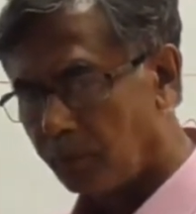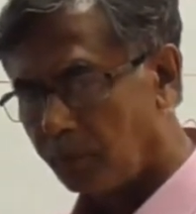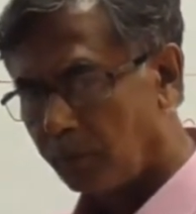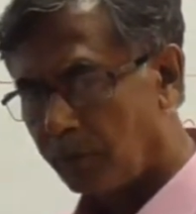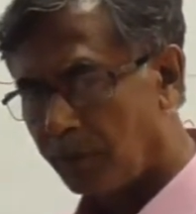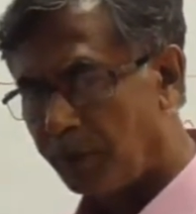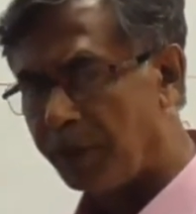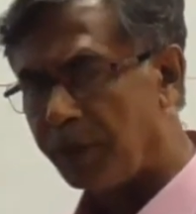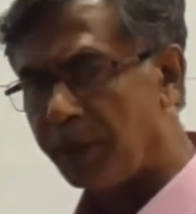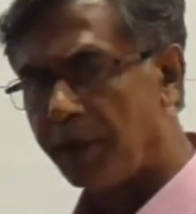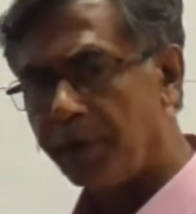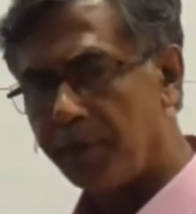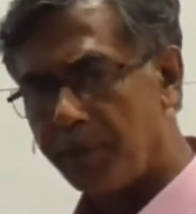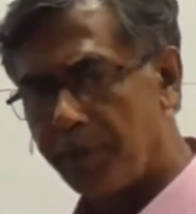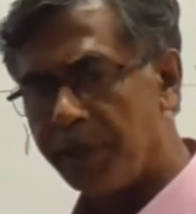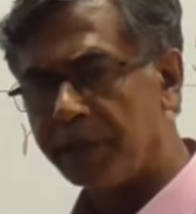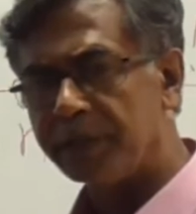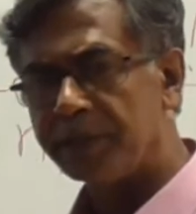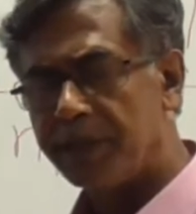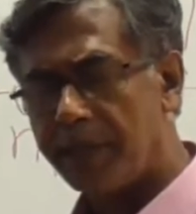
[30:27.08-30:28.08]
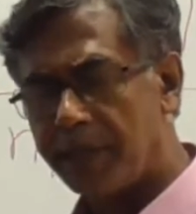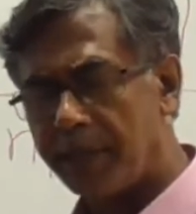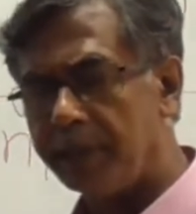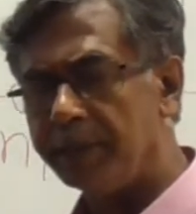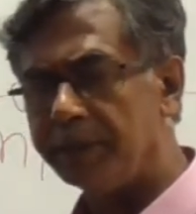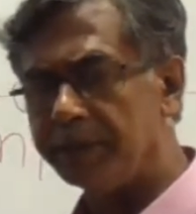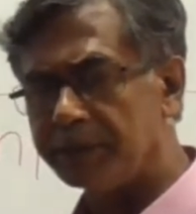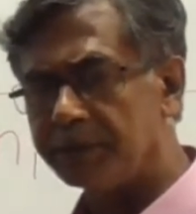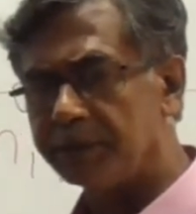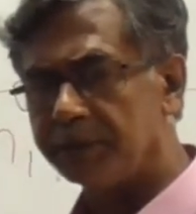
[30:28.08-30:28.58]
integrated PhD at
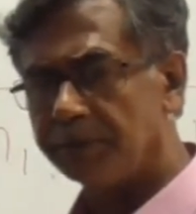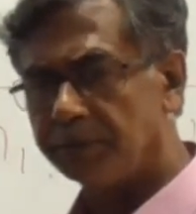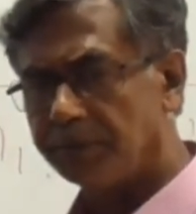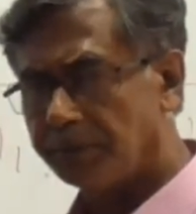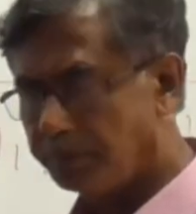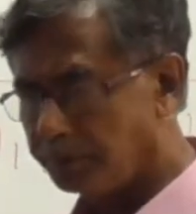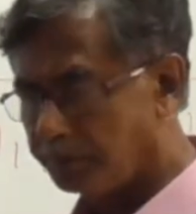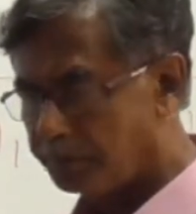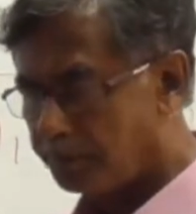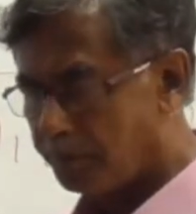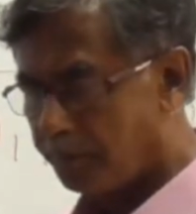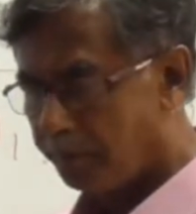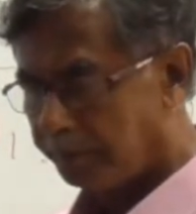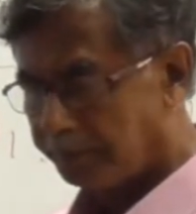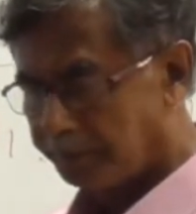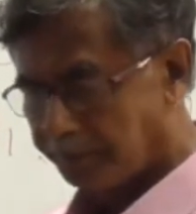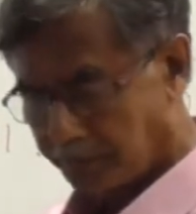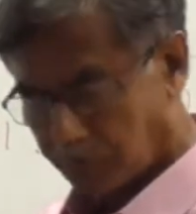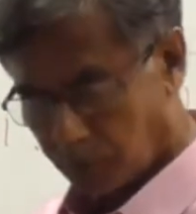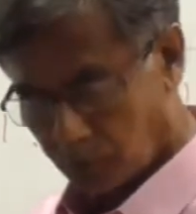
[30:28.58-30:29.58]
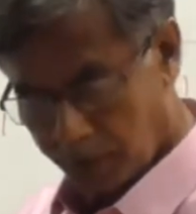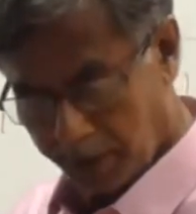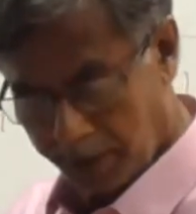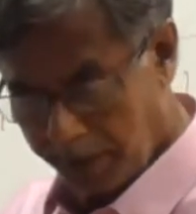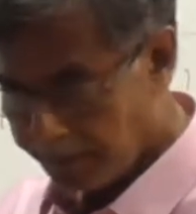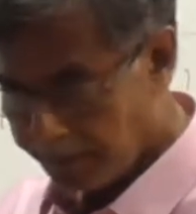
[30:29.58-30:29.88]
least. Okay.